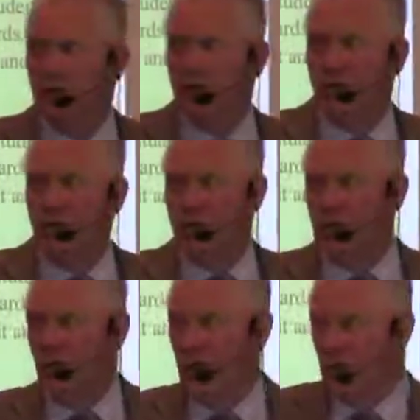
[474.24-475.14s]
Go to the
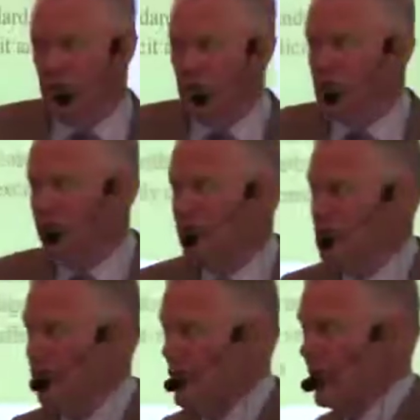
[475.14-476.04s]
Virgin Islands and see
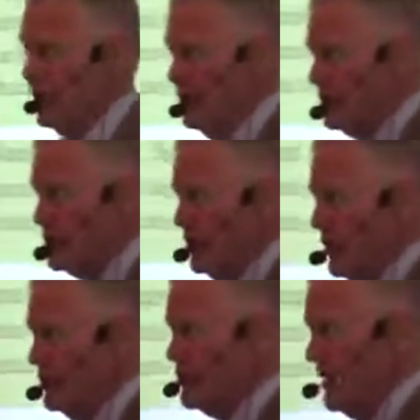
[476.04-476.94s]
who's working, and you
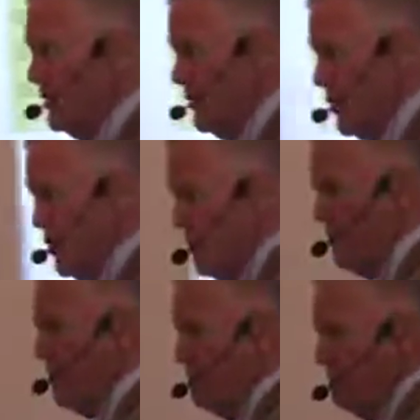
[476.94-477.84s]
see you sitting on a curb.